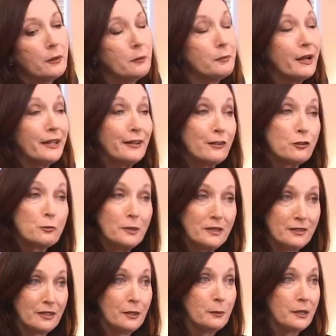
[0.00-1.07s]
My
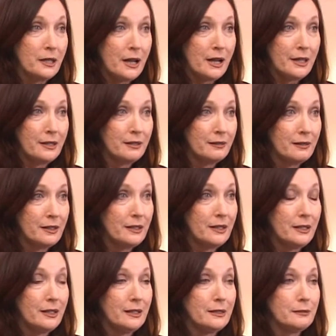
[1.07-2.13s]
husband Tim and I
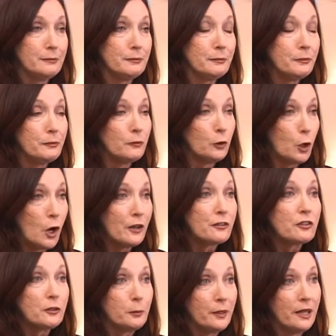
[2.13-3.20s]
uh,
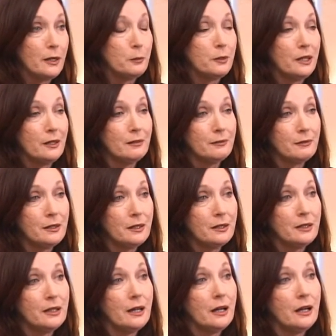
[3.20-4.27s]
lost a baby
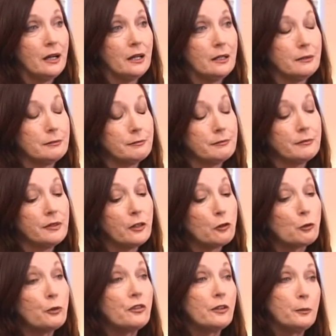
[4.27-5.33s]
um,
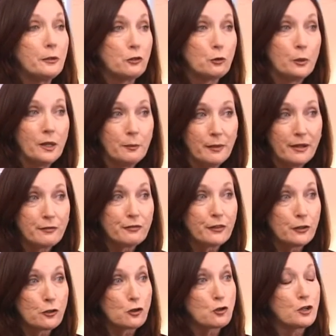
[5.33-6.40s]
this was in between my
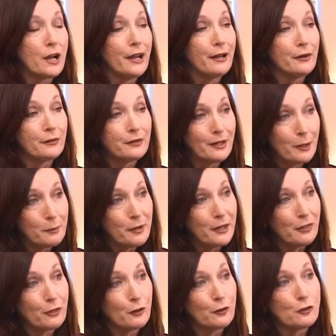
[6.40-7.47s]
first child and my
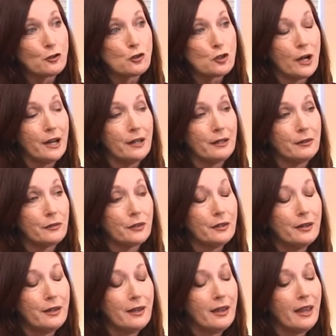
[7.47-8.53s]
third child.
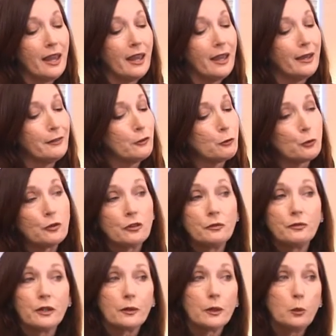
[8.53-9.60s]
And this was a
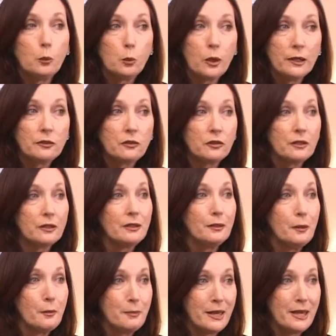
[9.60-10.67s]
very
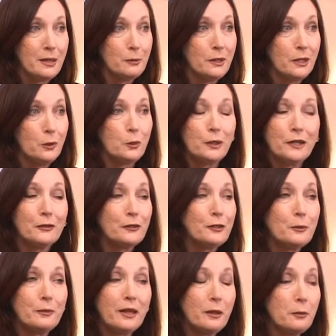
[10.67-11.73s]
wanted baby. We heard
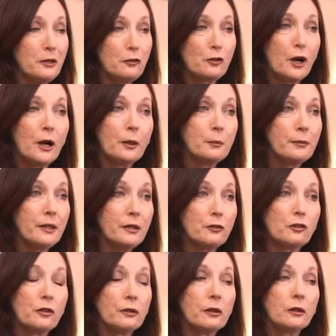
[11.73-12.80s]
the baby's
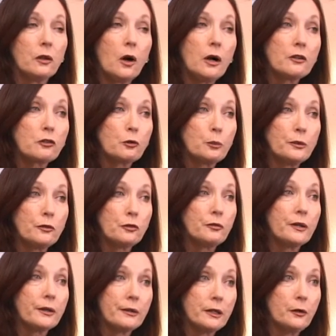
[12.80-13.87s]
heartbeat, so the loss was
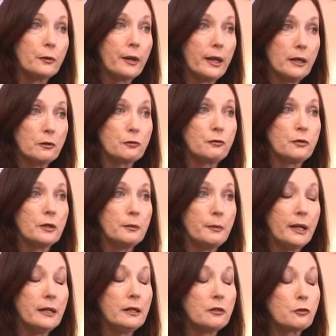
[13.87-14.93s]
very great for
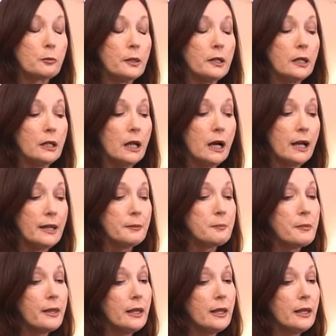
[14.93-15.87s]
my husband and I.